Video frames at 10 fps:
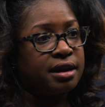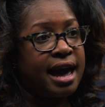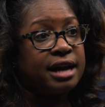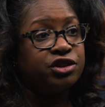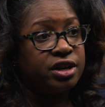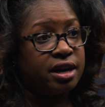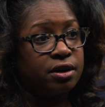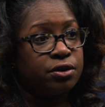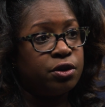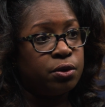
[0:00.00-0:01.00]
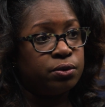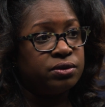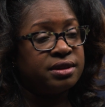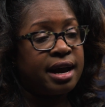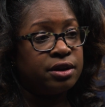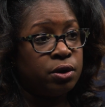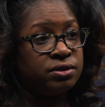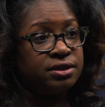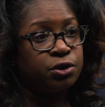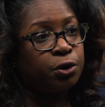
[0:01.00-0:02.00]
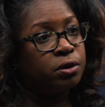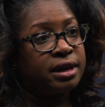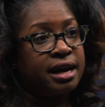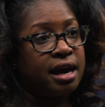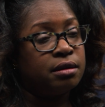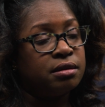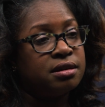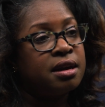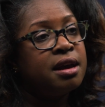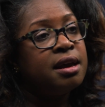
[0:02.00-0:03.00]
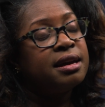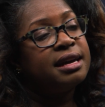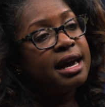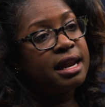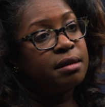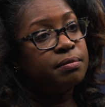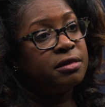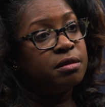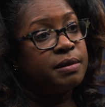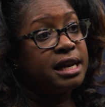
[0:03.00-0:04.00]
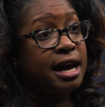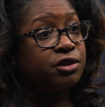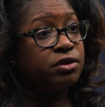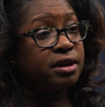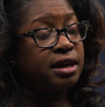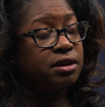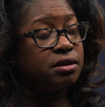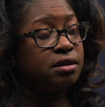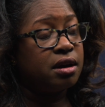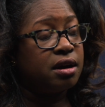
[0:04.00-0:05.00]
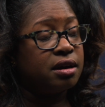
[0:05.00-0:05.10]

catching those diagnoses early and getting the pediatric and